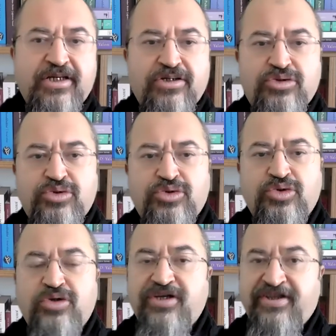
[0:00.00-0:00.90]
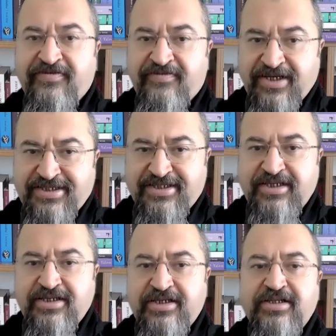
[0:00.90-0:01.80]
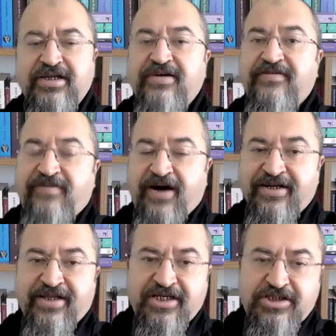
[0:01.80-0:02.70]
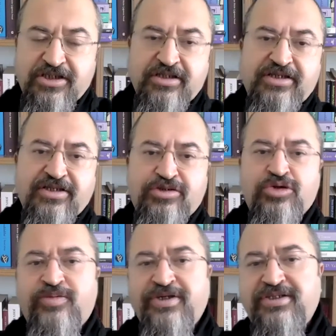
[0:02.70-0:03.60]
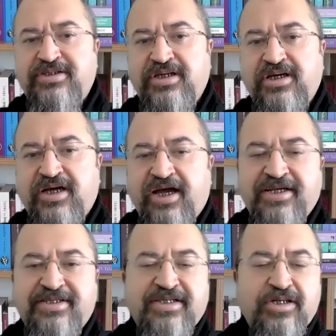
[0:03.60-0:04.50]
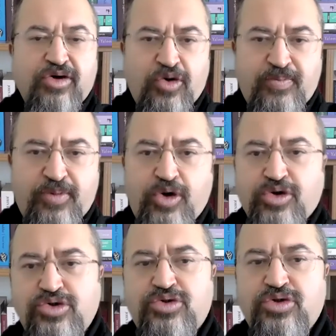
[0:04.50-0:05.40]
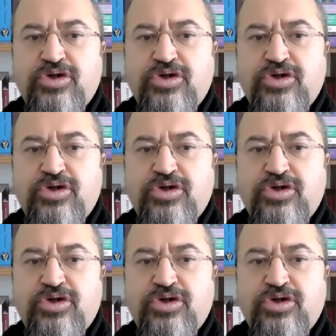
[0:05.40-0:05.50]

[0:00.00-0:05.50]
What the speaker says: through investing in financial instruments as opposed